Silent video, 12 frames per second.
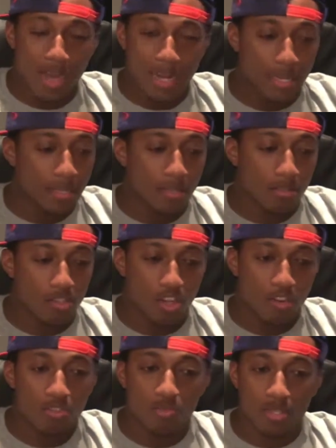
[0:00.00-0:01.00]
I didn't,
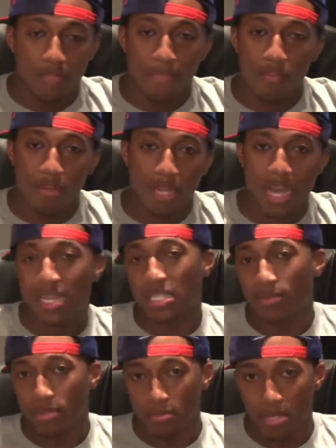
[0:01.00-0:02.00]
church was a foreign
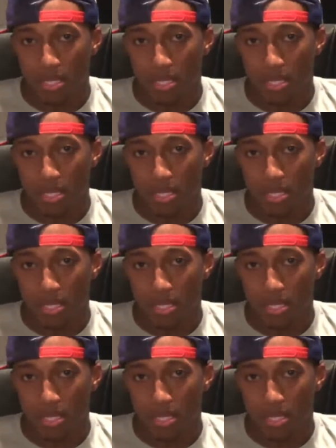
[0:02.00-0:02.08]
concept to me.